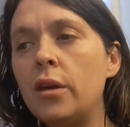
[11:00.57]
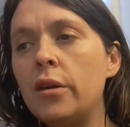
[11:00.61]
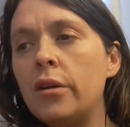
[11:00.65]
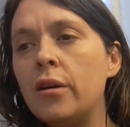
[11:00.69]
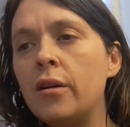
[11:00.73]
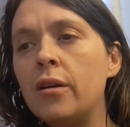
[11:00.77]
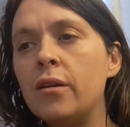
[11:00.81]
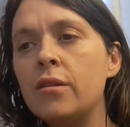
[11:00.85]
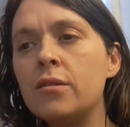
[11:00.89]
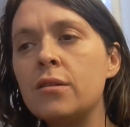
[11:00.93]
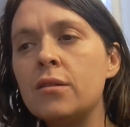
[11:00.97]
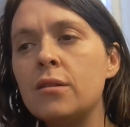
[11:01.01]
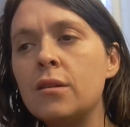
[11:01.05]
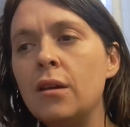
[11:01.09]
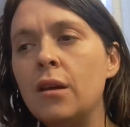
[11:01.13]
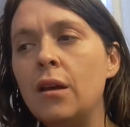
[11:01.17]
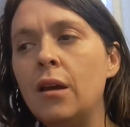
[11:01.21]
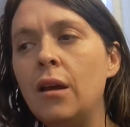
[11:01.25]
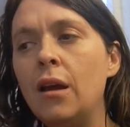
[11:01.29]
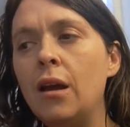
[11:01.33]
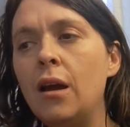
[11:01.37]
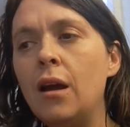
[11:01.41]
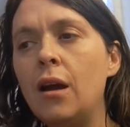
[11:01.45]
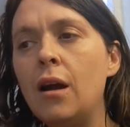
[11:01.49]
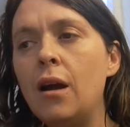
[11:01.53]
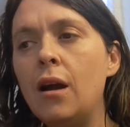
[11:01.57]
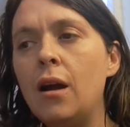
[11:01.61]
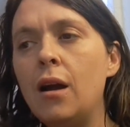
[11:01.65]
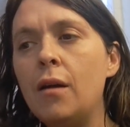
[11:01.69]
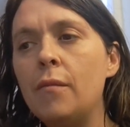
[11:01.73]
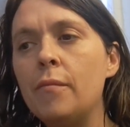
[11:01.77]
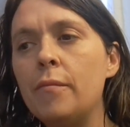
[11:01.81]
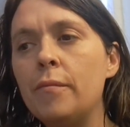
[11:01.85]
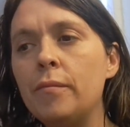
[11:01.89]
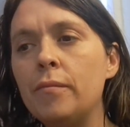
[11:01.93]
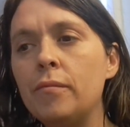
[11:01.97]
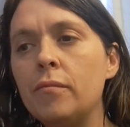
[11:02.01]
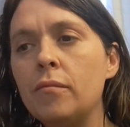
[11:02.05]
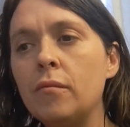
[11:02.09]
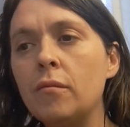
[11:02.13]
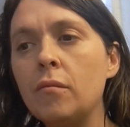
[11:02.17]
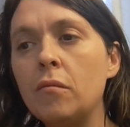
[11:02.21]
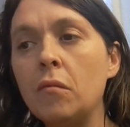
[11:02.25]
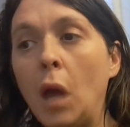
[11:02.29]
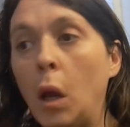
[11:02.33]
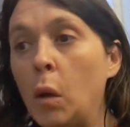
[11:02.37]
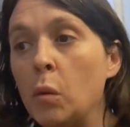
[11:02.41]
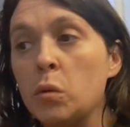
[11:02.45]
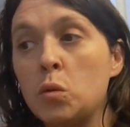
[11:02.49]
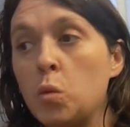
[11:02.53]
years, um,
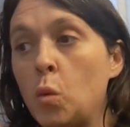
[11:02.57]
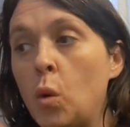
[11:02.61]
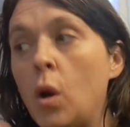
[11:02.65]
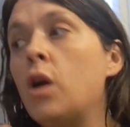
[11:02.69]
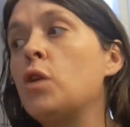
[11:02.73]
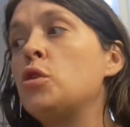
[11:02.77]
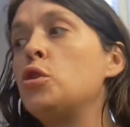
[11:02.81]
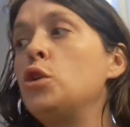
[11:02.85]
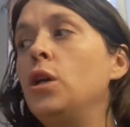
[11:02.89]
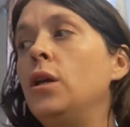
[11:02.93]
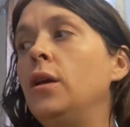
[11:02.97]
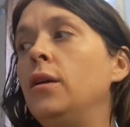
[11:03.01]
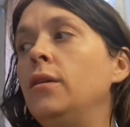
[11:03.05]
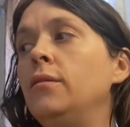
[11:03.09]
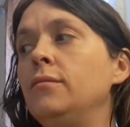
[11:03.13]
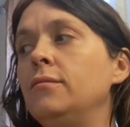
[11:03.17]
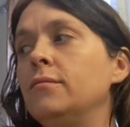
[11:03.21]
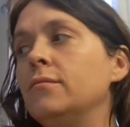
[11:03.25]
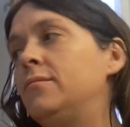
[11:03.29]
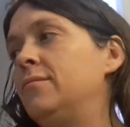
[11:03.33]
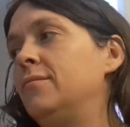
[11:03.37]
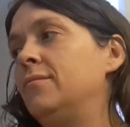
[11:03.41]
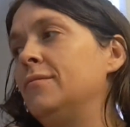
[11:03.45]
I was watching